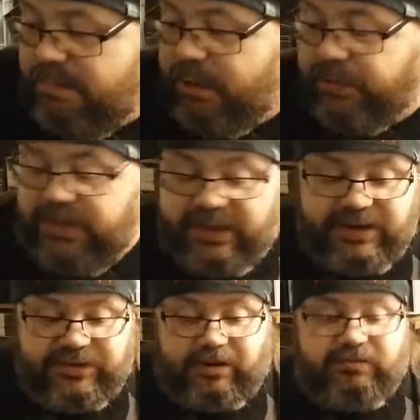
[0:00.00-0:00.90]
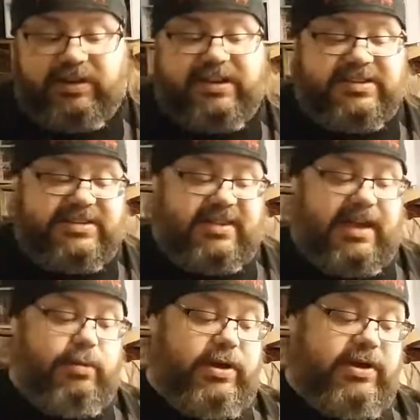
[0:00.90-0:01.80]
both of these are releases
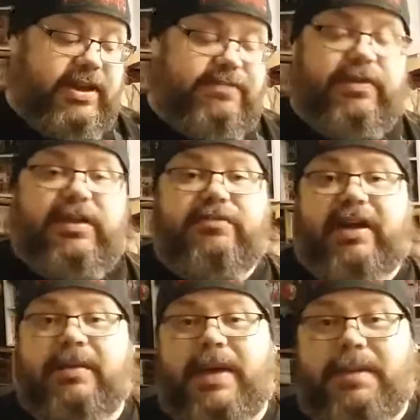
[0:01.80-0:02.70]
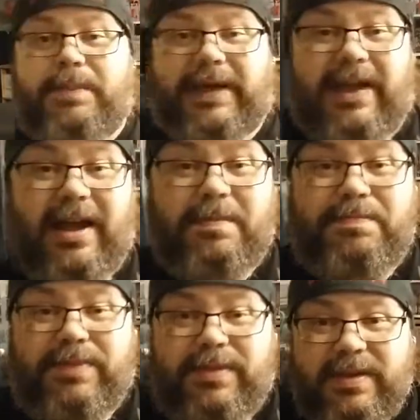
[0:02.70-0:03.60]
I would definitely recommend picking
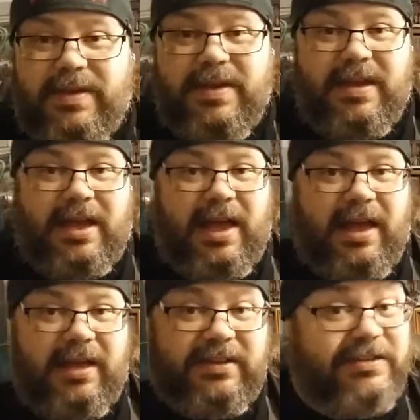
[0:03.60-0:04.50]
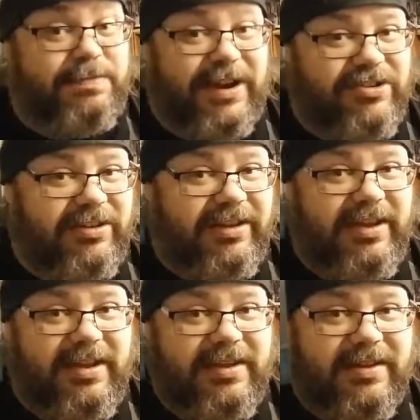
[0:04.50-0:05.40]
up,
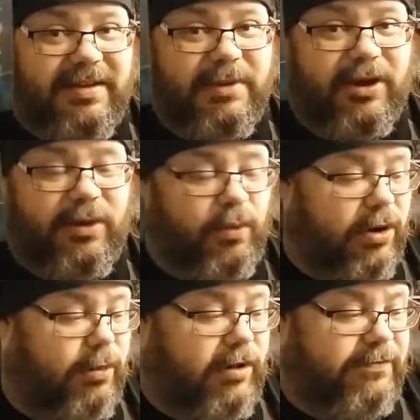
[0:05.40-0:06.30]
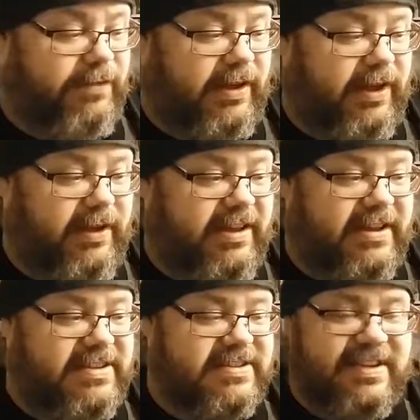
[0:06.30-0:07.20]
especially American Werewolf,
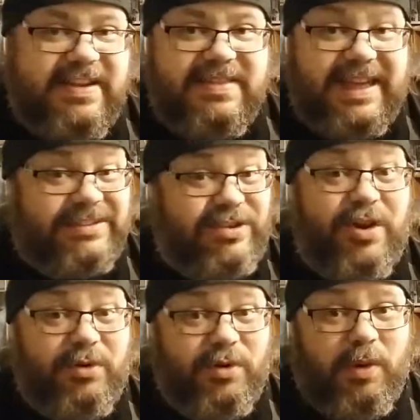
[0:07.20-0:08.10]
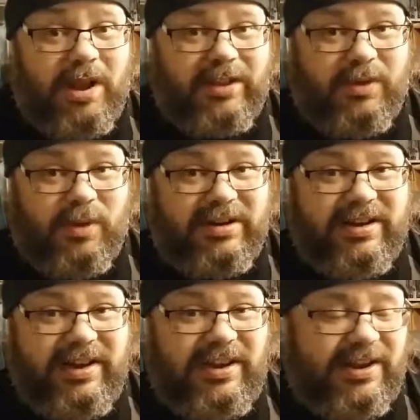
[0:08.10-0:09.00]
because that's a known
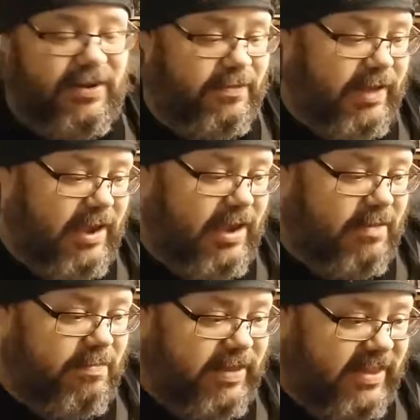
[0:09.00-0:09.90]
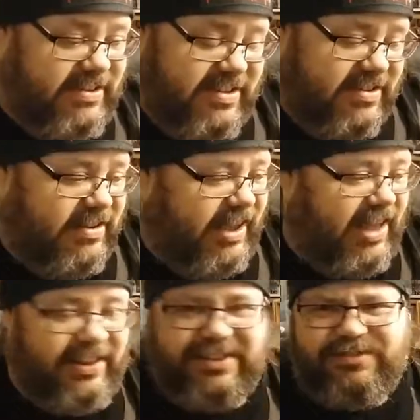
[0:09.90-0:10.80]
quantity, you know. But this is,
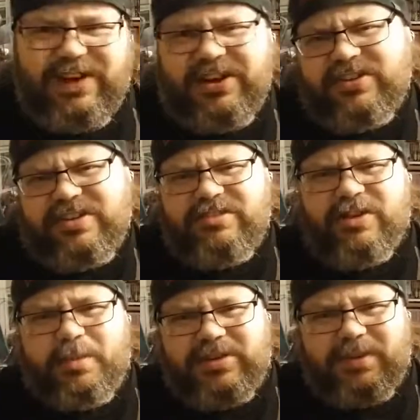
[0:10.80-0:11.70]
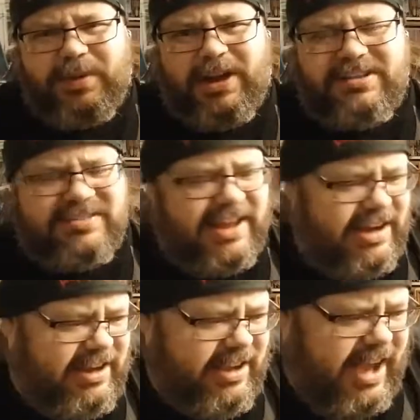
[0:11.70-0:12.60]
hell, it's Vinegar Syndrome, it's a box
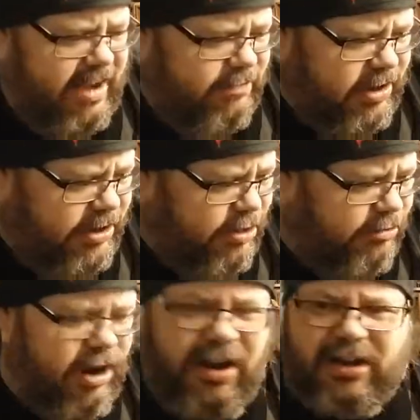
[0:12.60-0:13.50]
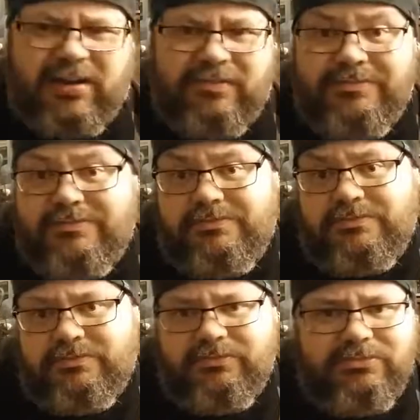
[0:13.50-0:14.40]
set, you can't really go wrong.
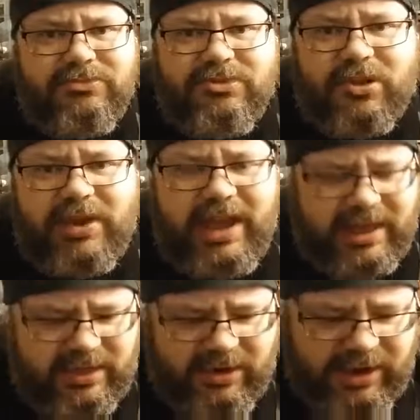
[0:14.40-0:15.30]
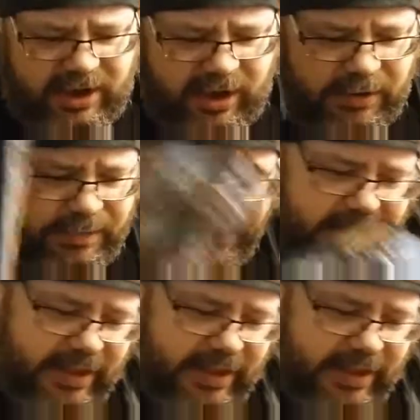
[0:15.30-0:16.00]
So yeah, there you go.